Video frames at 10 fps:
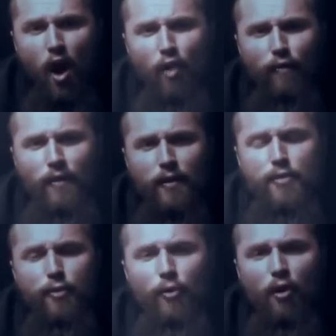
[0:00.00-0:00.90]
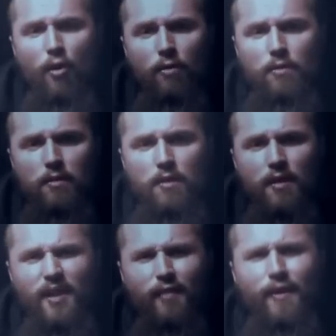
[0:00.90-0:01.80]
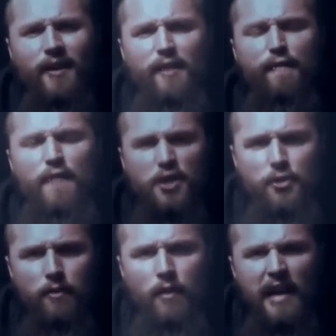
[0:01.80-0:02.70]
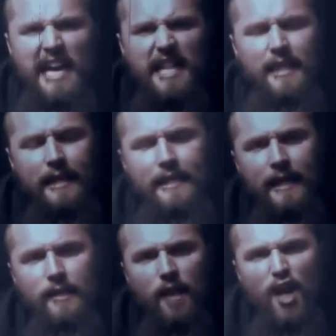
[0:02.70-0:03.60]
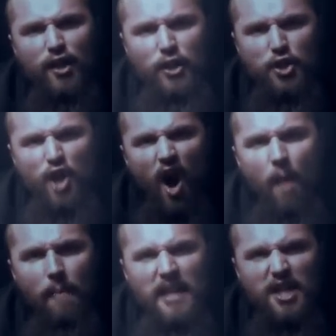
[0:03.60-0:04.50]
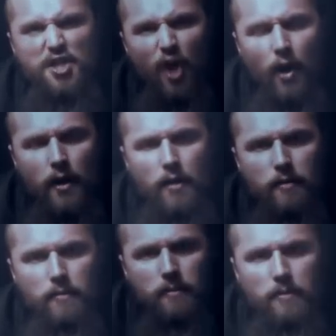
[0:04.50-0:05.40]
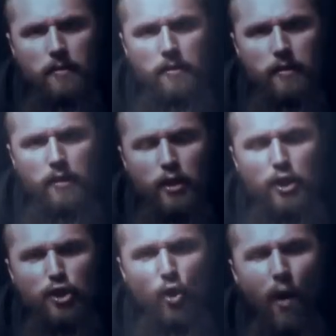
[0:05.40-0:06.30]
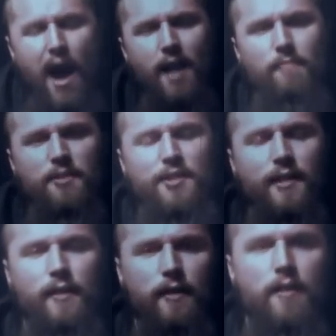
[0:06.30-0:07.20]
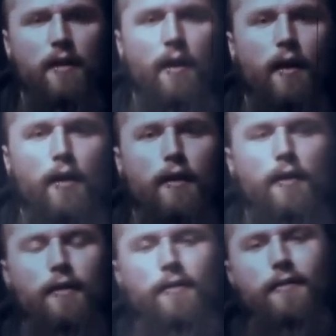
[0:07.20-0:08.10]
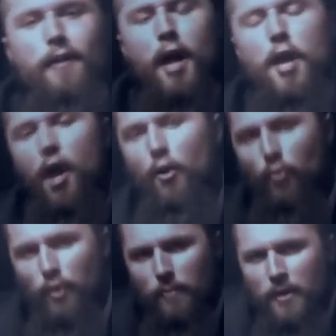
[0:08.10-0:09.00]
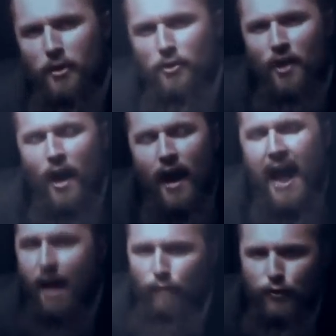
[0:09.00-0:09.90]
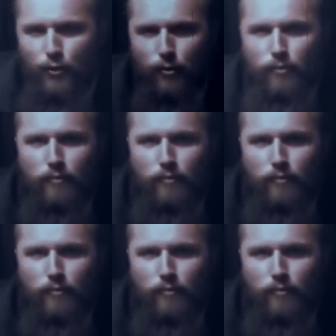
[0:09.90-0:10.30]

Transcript: are very thorough, they're very efficient, they get the job done. So I am sent in there not only because I have to,